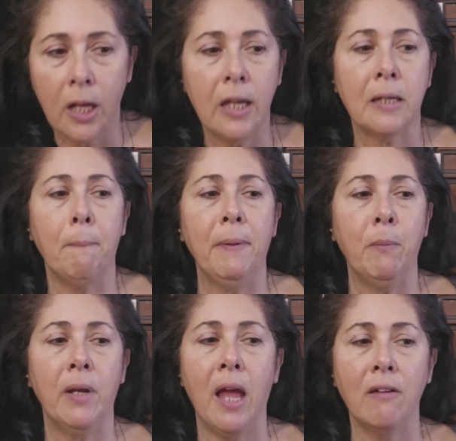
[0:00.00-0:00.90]
It could be
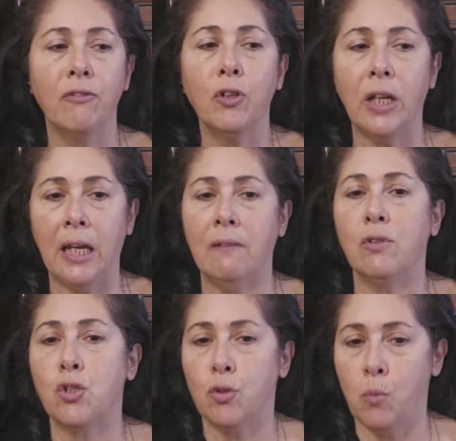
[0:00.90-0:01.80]
whatever
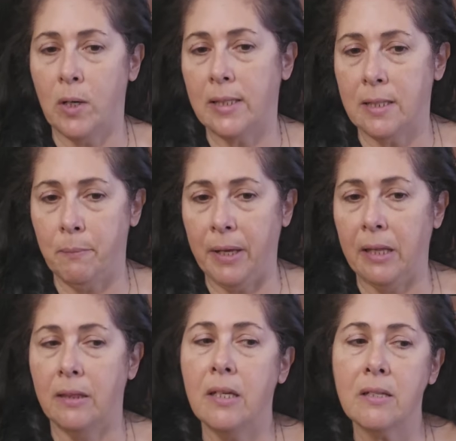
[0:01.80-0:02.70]
canvas you want it to
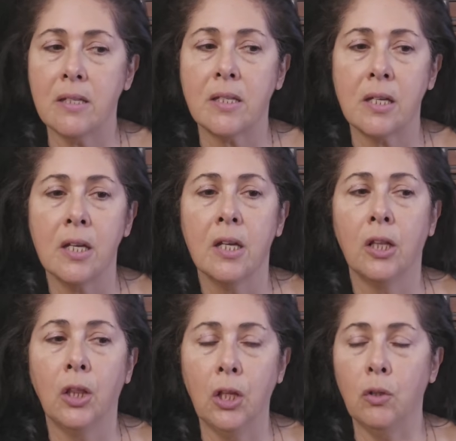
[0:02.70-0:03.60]
be. This
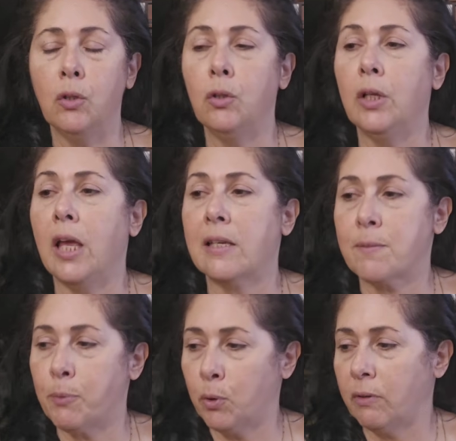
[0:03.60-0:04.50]
little
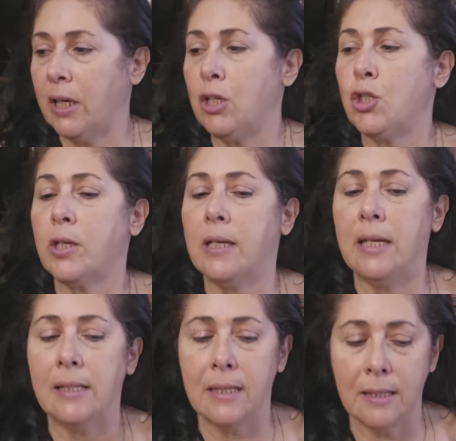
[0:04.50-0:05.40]
exploration
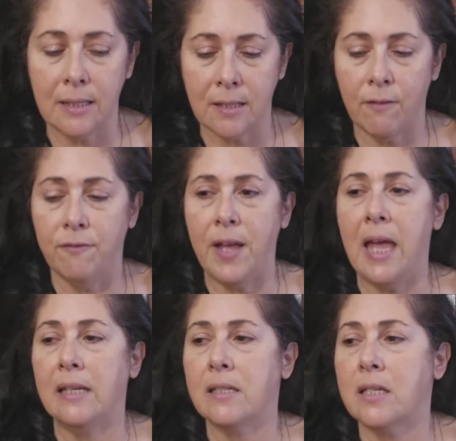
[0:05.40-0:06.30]
into this
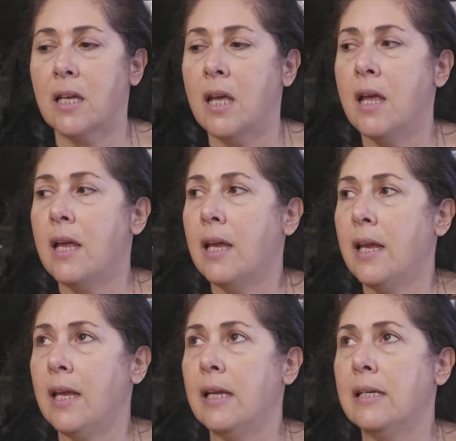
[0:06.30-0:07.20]
event
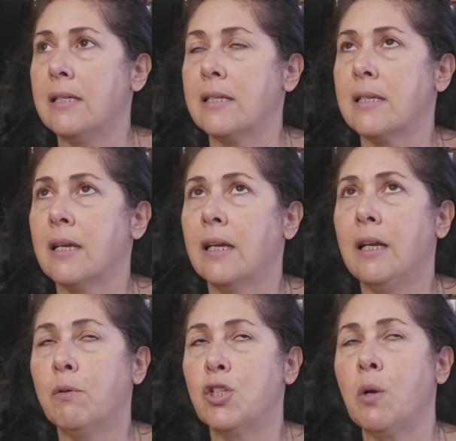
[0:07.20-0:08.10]
is,
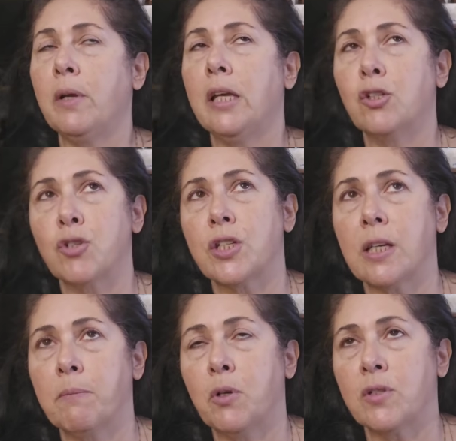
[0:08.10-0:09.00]
so
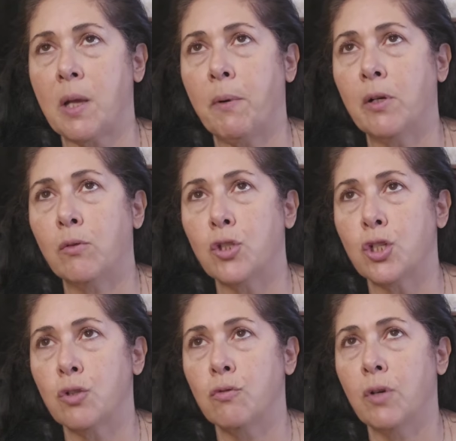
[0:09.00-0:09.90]
interesting, because I went on
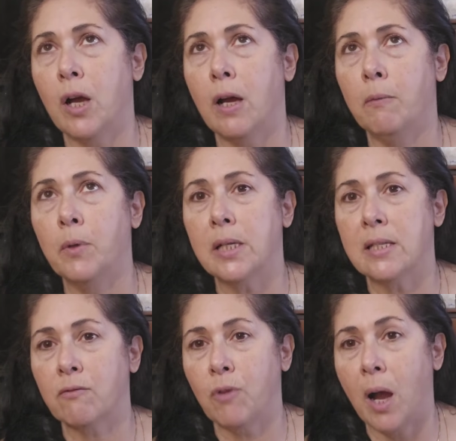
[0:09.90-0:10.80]
to,
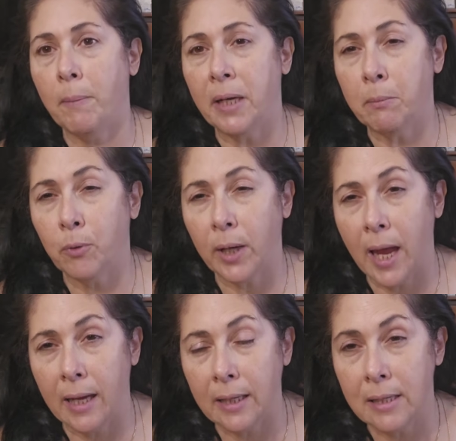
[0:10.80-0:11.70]
Robin and
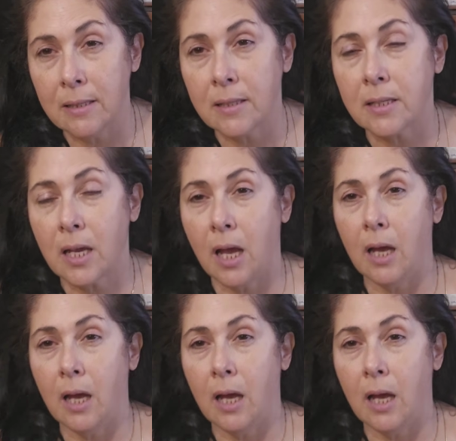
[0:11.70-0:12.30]
Brianna's